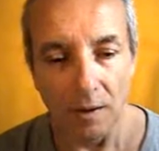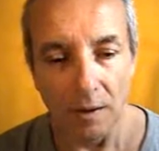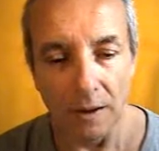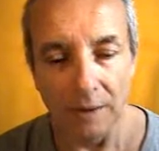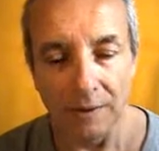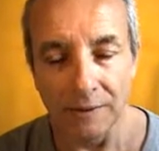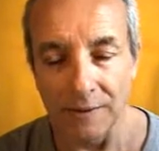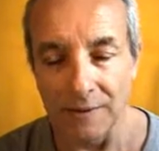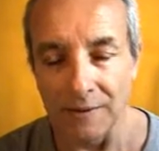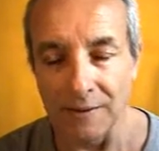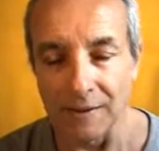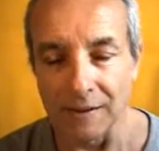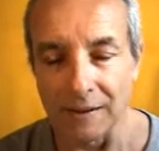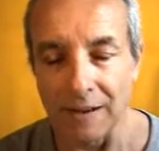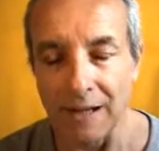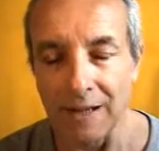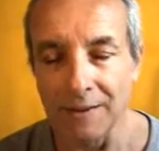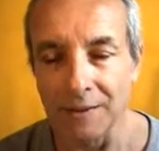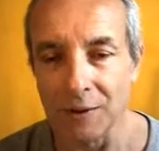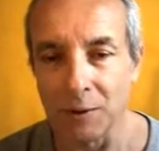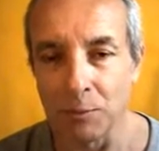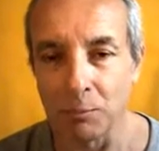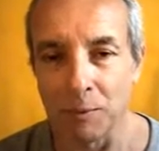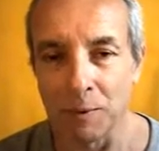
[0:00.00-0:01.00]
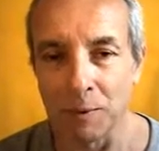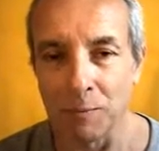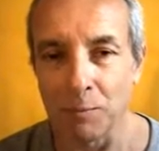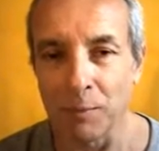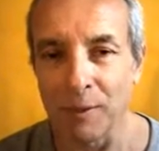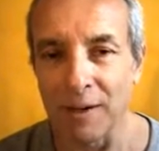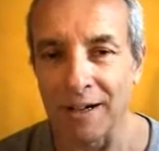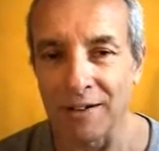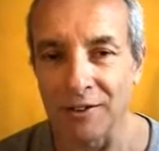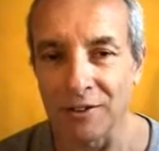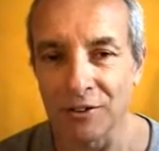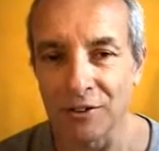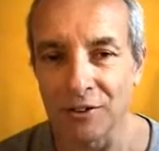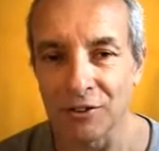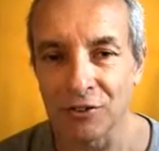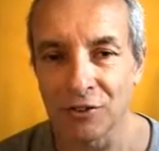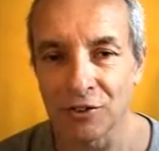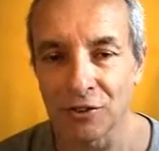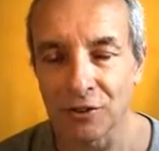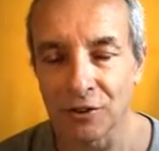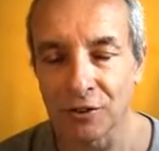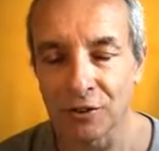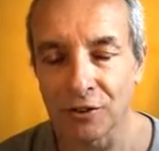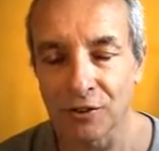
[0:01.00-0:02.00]
And as enlightenment
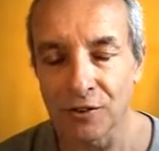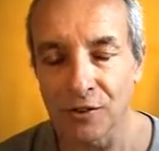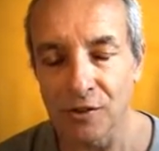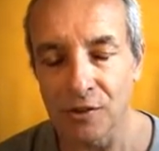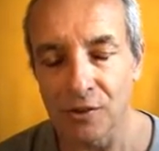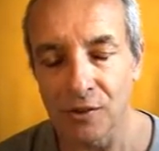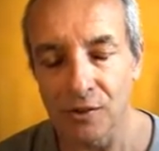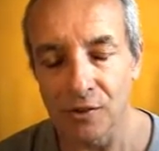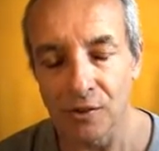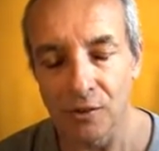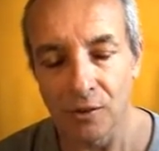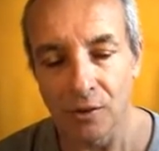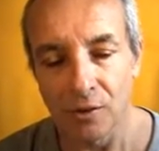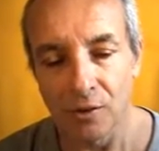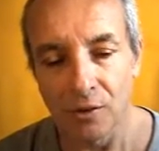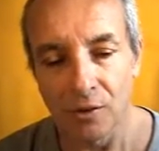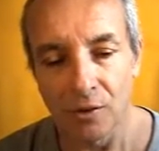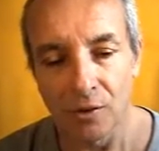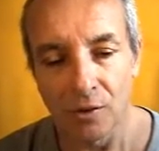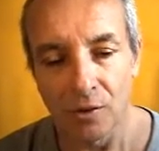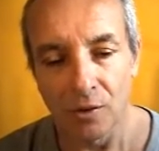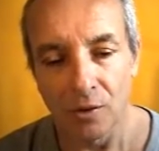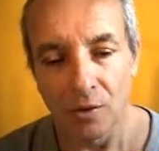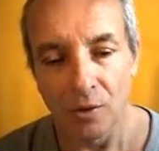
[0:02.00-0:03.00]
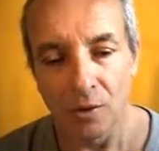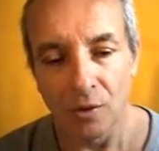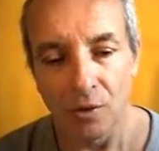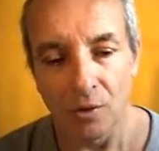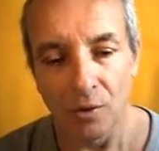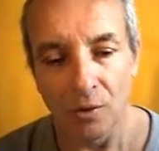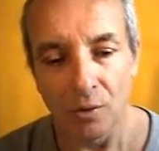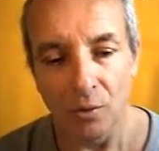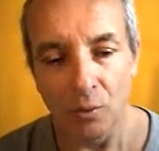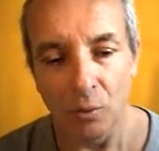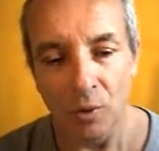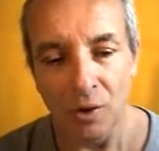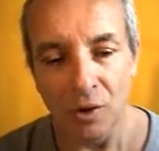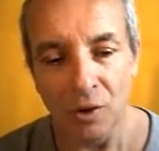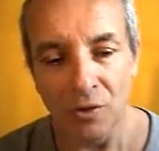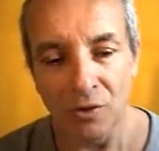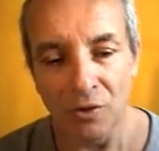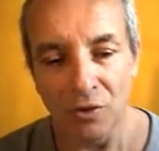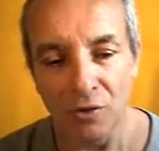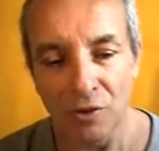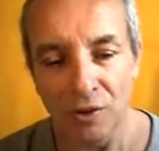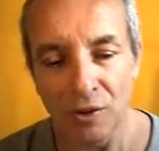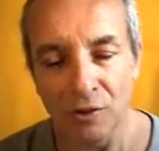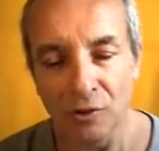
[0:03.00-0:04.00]
practitioners, we
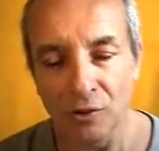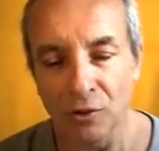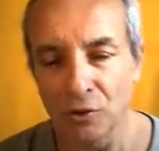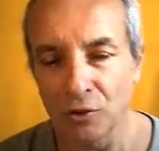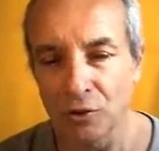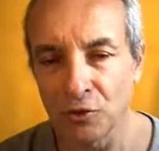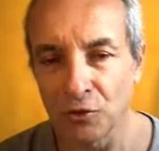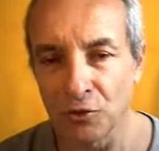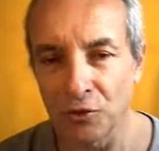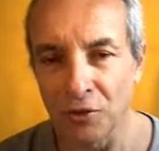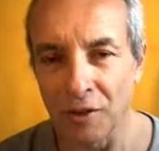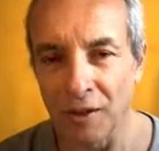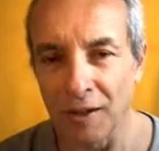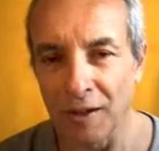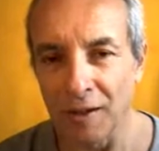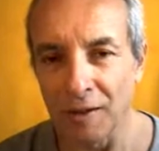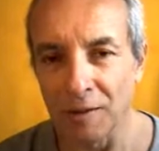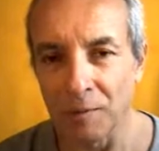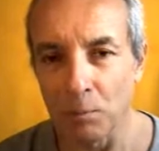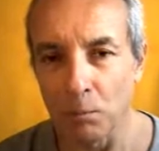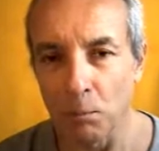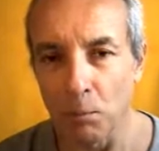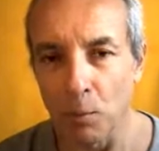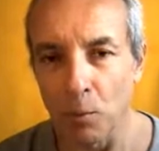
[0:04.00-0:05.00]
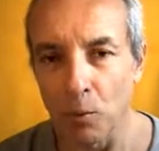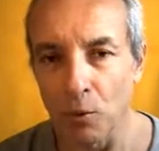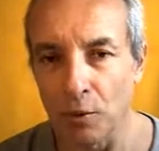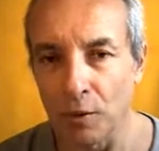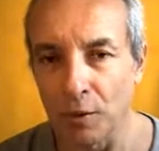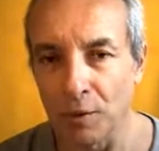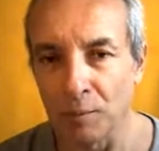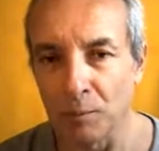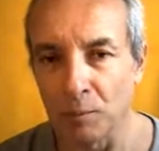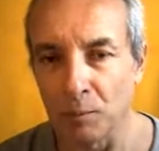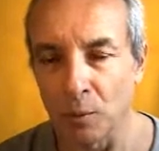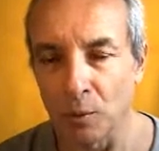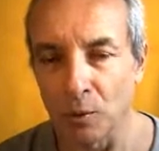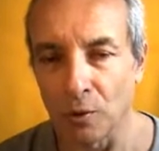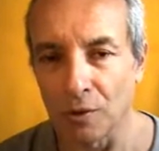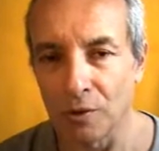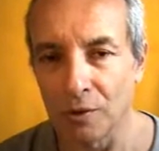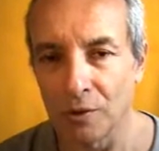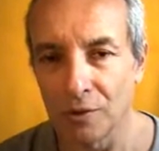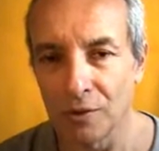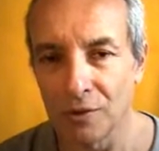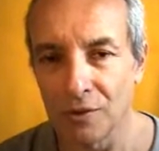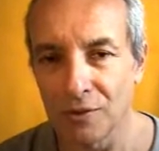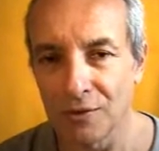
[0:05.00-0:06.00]
continue to relate more and more
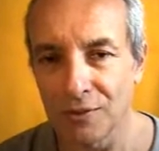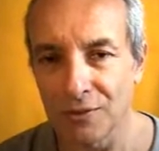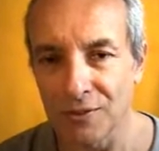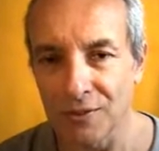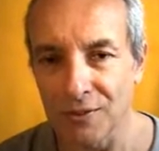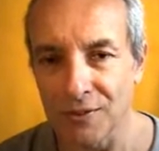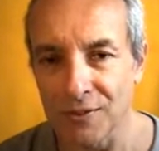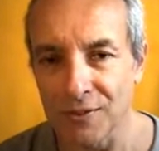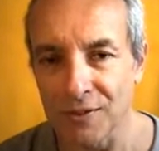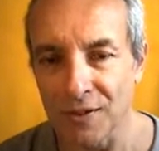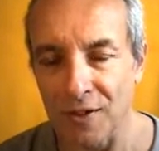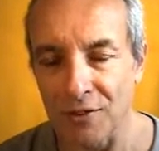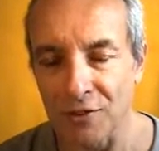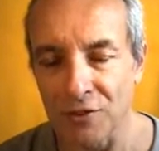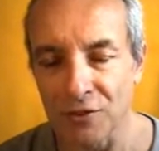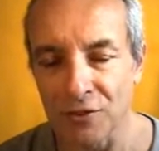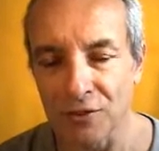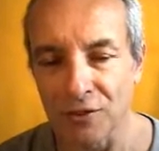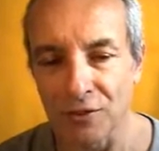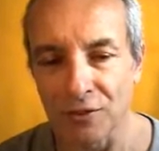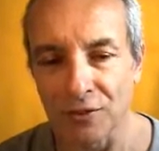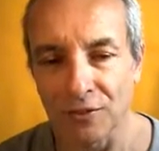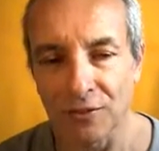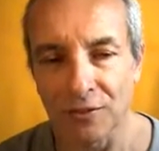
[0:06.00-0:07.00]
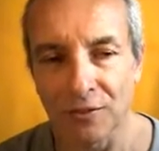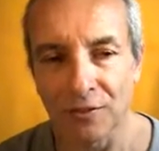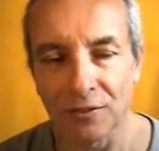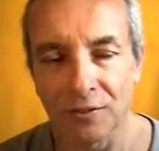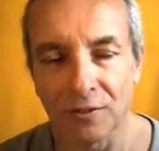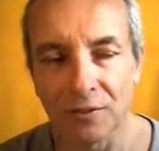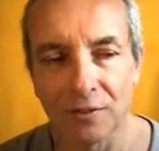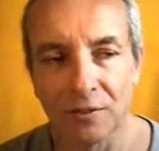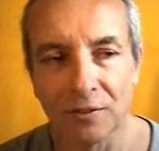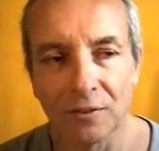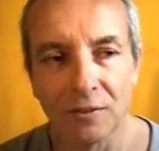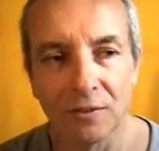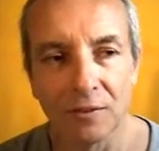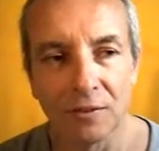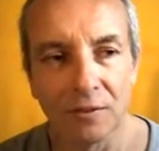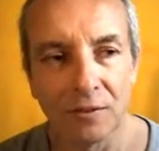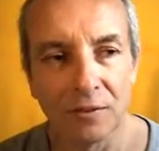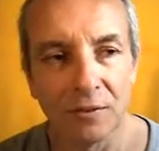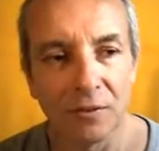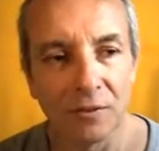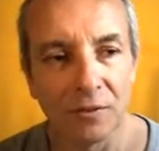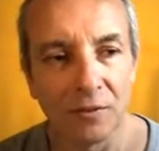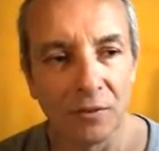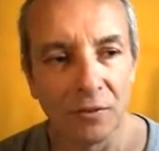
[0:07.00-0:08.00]
to suchness
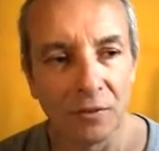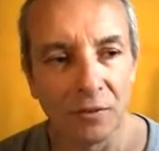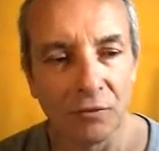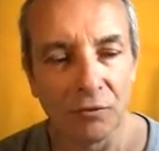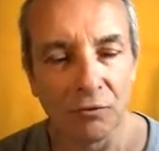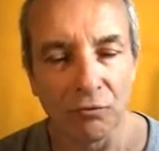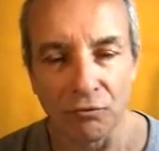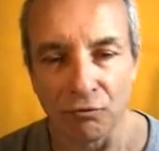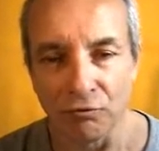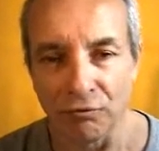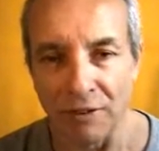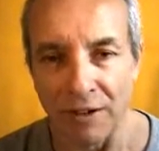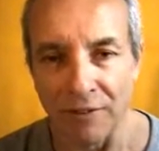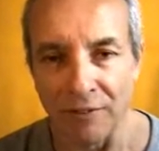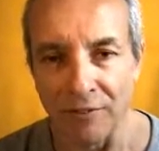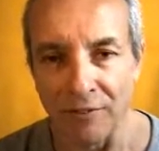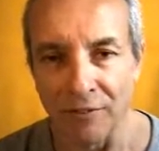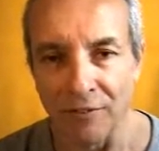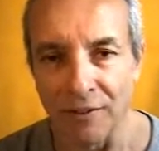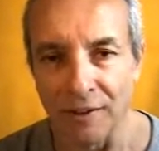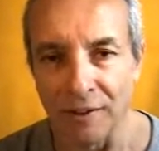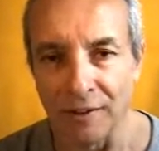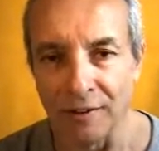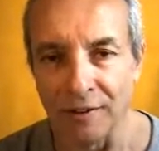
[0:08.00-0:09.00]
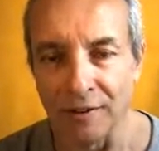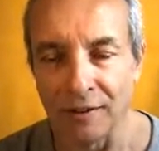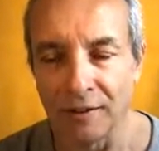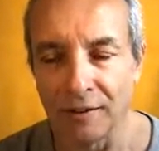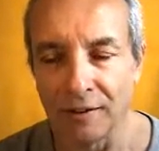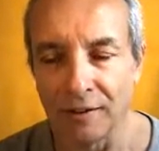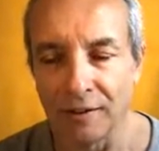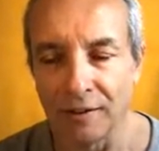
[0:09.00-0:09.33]
rather than